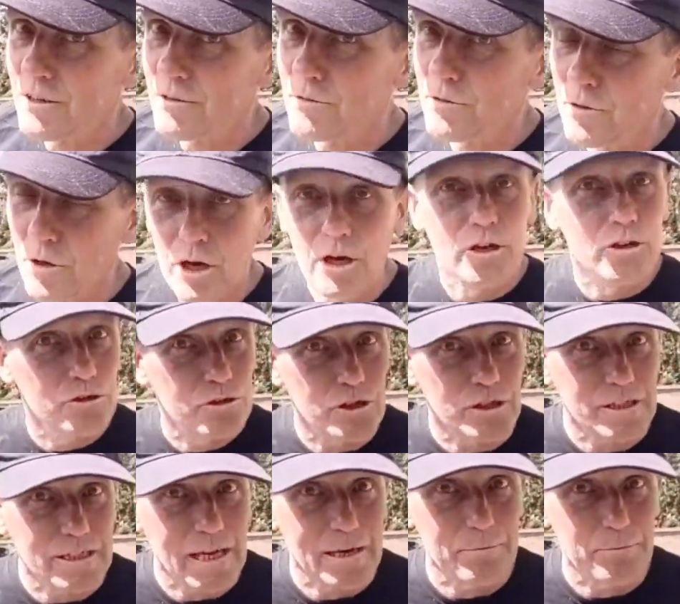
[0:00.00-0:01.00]
don't you? You
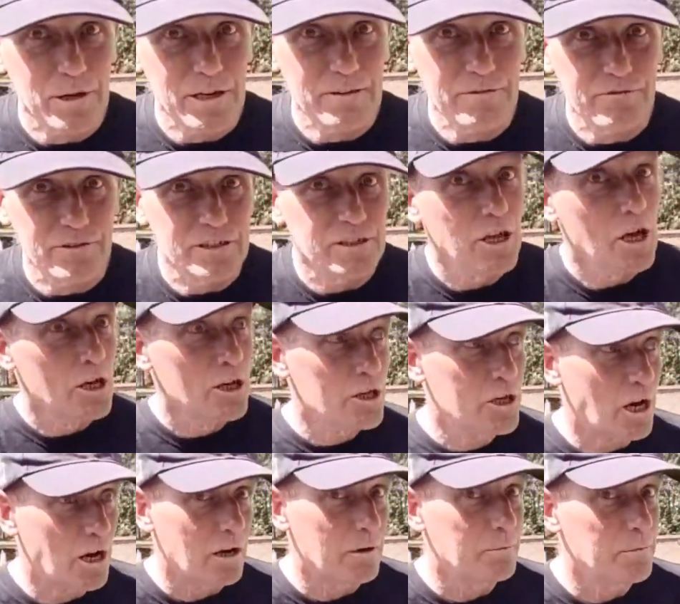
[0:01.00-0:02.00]
just get brain freeze. You
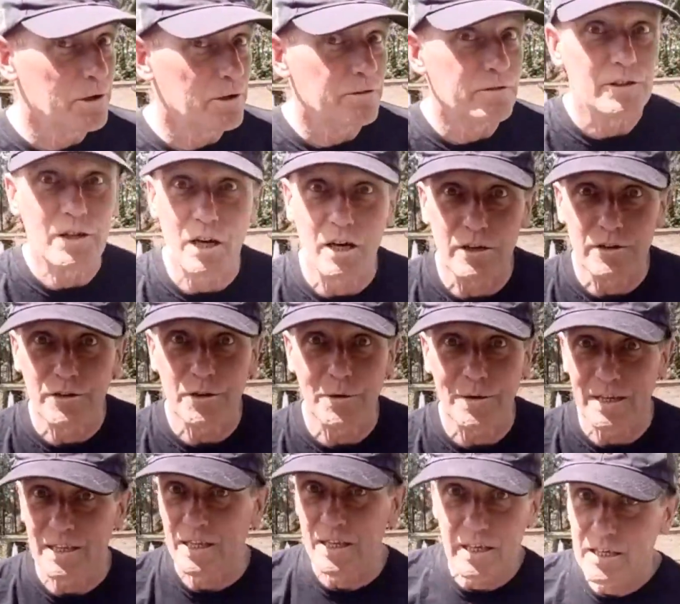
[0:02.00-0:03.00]
can't move. You can't do
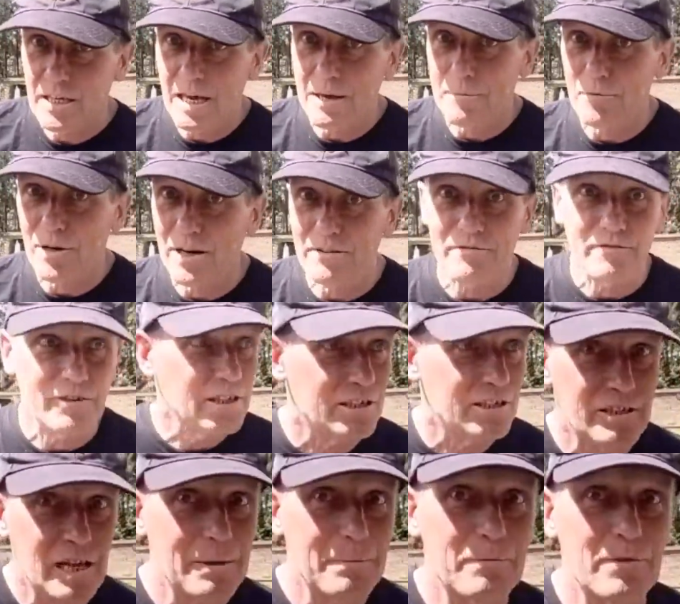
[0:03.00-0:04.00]
anything. You get brain freeze.
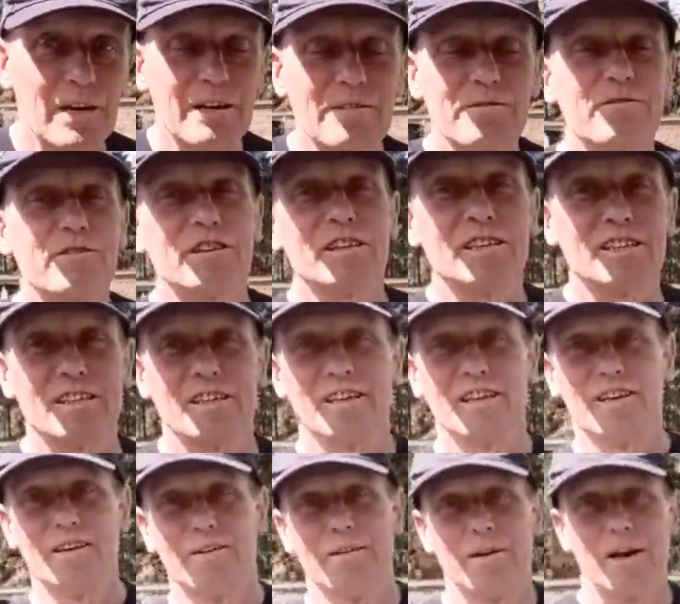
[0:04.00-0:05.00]
You get brain freeze.
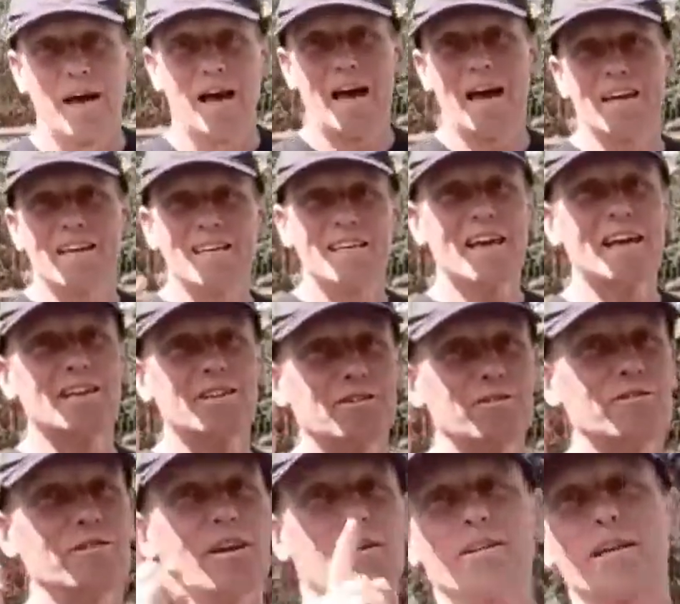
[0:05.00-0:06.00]
And yet
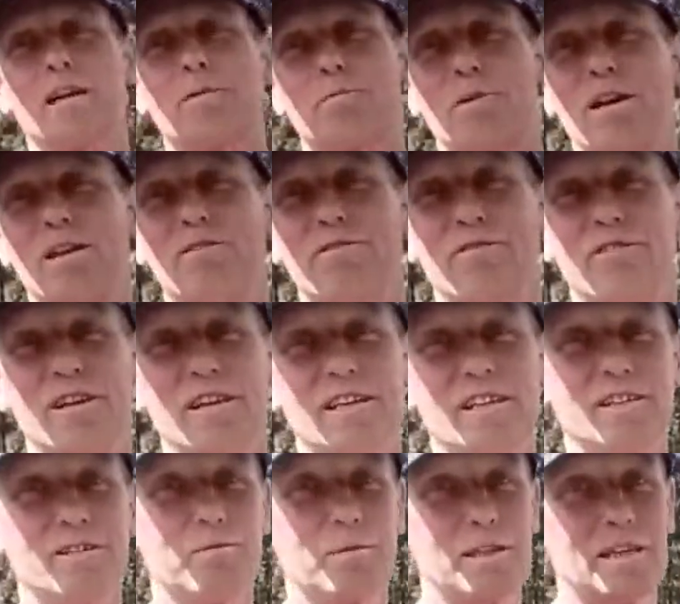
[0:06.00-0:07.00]
you don't get brain
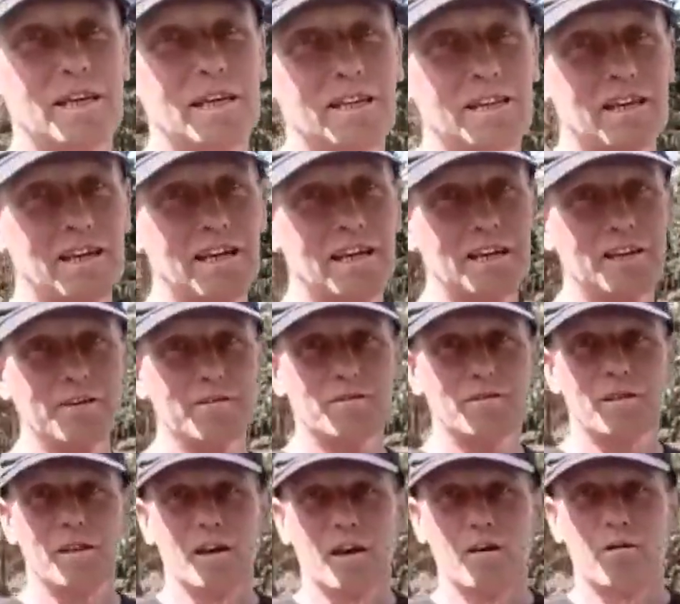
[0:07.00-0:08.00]
freeze when you hit the
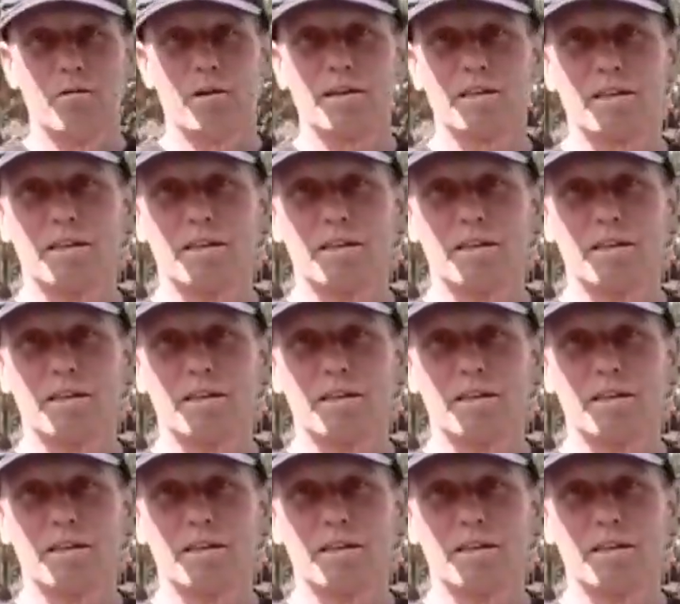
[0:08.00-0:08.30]
leaves, when